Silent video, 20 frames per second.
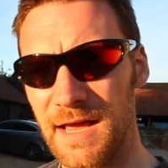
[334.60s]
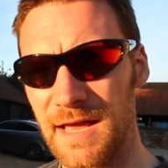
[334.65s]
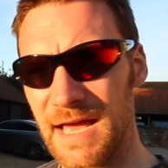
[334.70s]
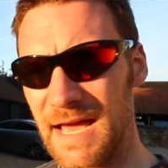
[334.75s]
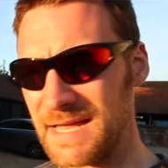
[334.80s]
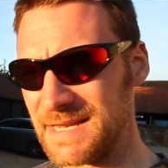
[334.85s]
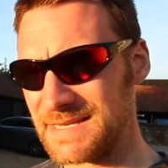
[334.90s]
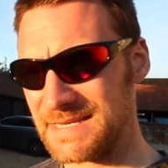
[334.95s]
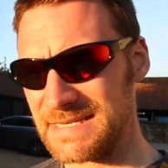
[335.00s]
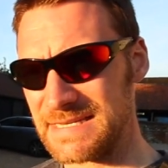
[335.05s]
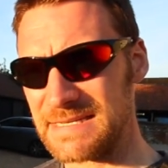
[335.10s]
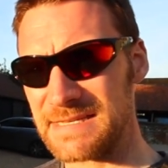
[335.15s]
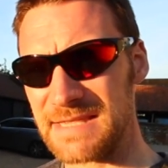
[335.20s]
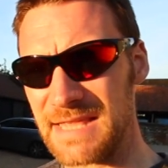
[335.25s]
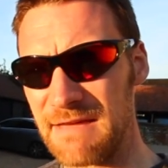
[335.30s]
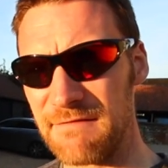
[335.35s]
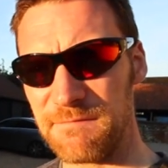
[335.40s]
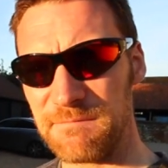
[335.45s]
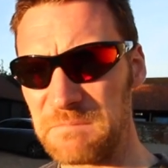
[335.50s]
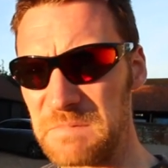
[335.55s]
and
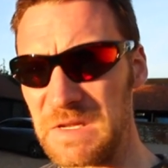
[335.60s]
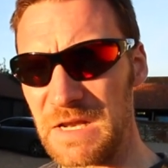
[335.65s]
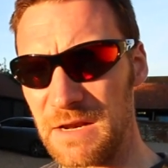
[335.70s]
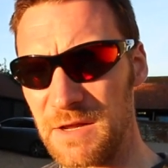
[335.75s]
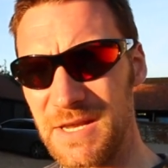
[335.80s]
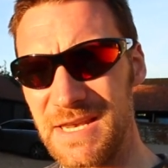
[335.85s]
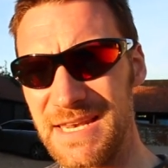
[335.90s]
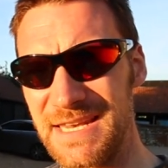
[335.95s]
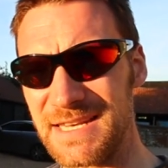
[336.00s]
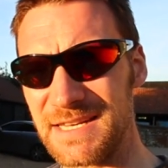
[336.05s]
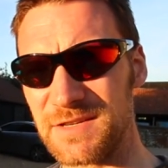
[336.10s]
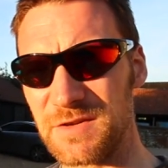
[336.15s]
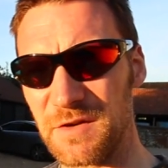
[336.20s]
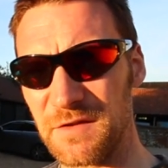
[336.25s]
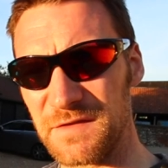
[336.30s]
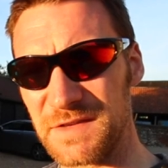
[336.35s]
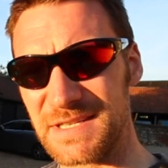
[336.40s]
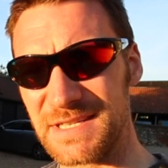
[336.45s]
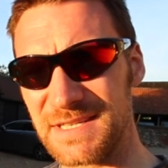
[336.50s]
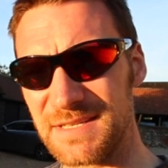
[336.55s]
they, you know, you need a sort
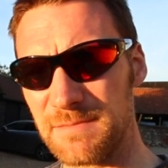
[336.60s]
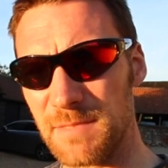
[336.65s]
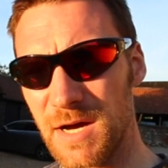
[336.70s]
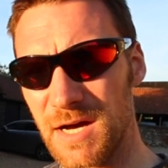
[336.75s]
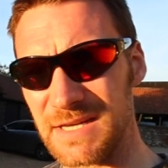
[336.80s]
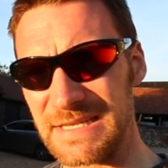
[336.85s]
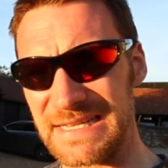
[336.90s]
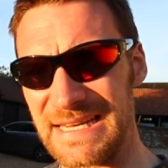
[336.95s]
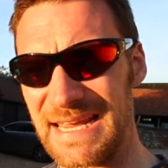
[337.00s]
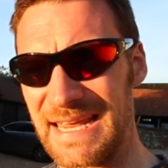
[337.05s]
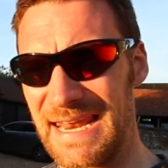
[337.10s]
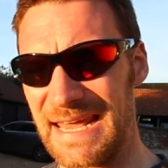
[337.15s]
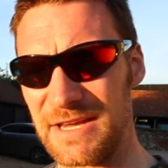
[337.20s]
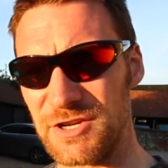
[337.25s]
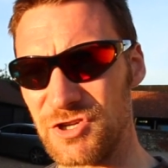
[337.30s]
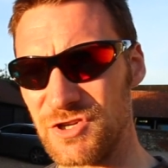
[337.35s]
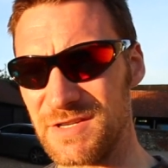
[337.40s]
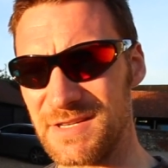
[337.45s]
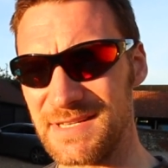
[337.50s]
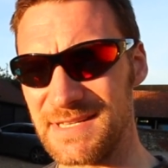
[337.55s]
of smart
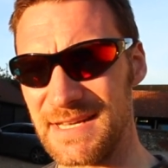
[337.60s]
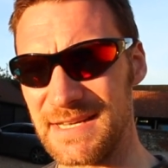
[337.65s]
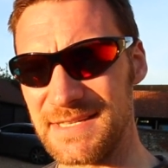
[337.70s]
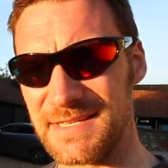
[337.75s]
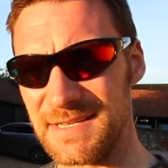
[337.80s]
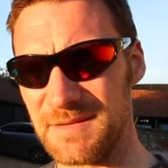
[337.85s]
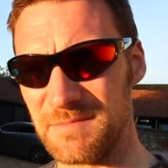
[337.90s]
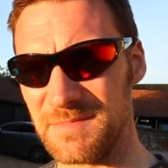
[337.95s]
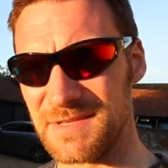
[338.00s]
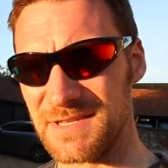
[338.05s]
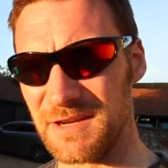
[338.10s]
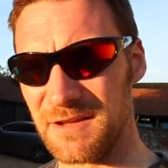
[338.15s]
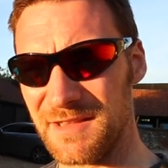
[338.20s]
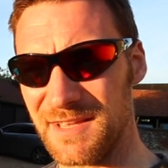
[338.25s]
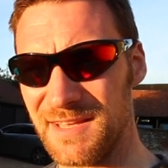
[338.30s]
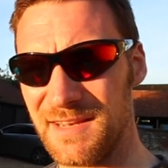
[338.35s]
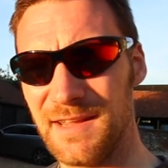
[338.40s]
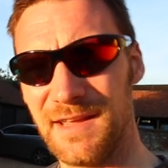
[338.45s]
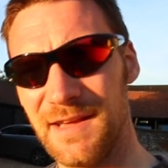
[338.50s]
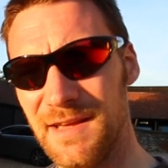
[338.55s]
connection system so
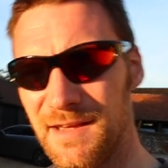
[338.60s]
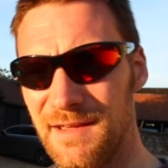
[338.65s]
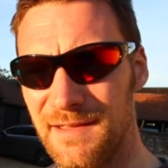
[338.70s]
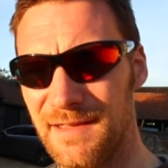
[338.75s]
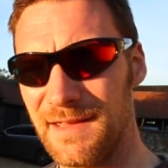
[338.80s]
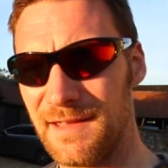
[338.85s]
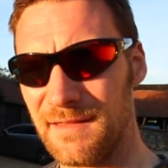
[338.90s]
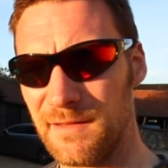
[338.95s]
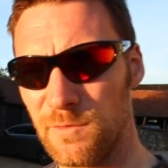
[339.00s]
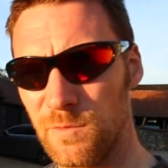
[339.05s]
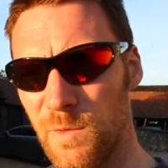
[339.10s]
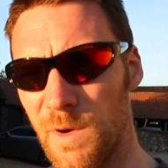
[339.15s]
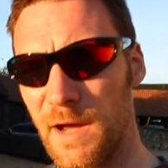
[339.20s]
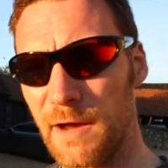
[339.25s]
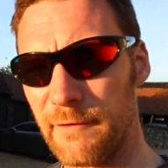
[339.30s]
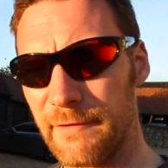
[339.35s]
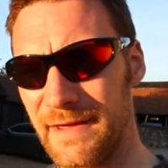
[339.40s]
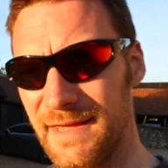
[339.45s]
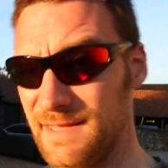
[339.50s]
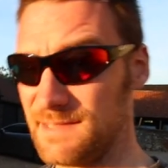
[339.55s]
that, you know, the
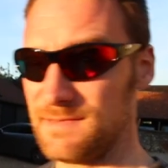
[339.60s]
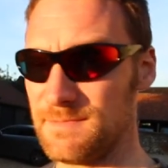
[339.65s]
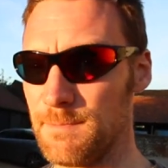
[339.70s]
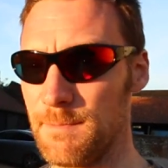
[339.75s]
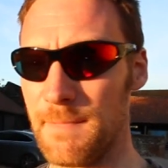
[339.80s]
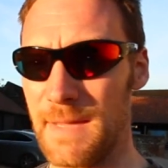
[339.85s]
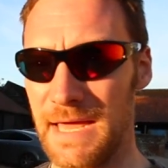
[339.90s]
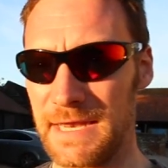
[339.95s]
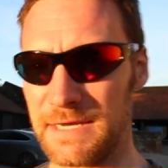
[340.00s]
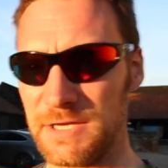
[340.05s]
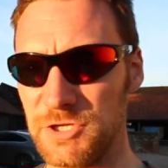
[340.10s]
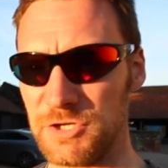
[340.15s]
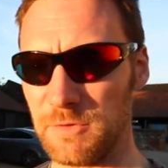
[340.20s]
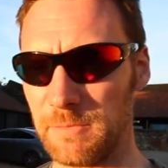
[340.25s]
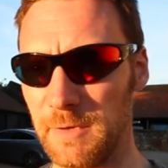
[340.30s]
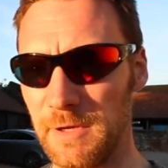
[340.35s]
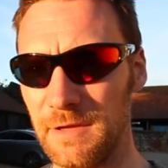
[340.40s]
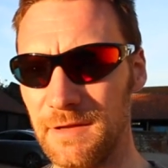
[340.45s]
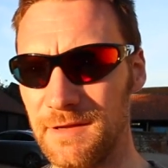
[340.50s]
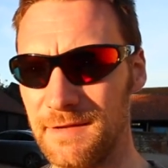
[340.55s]
wiring is
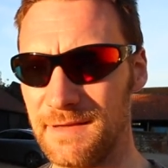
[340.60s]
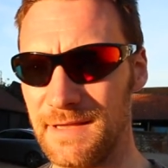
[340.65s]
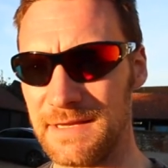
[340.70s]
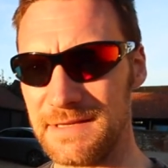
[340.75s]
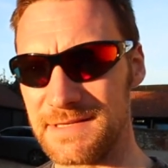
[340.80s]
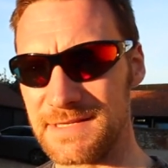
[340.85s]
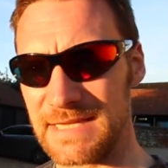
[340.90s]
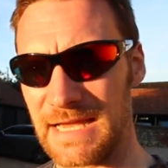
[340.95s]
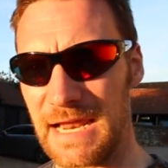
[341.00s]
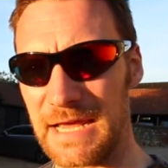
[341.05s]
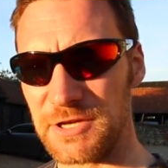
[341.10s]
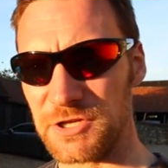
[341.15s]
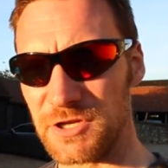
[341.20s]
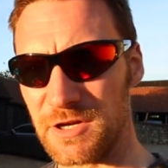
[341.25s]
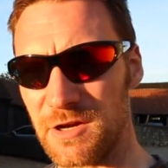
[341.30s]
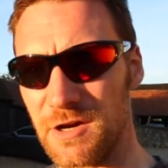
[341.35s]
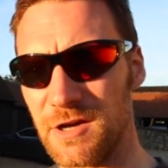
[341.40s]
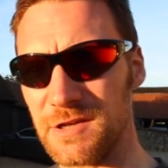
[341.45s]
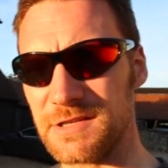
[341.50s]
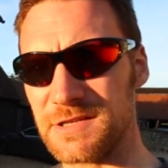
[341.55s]
manageable and the
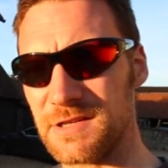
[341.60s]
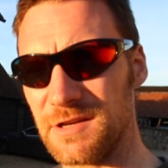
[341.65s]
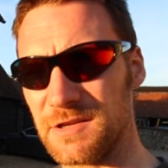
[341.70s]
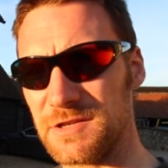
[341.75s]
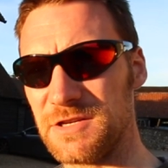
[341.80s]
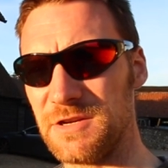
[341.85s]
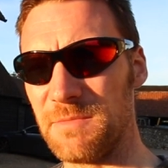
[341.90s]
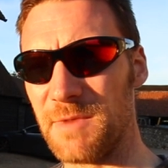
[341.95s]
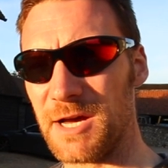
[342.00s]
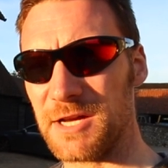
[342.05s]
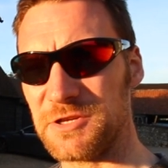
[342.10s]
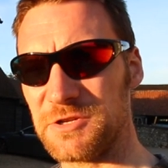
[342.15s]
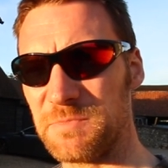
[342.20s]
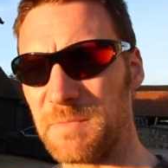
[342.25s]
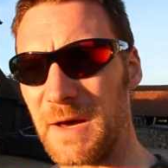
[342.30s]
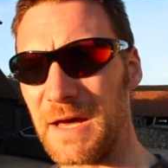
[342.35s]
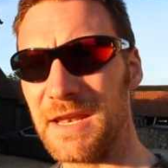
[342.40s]
installation costs not too much.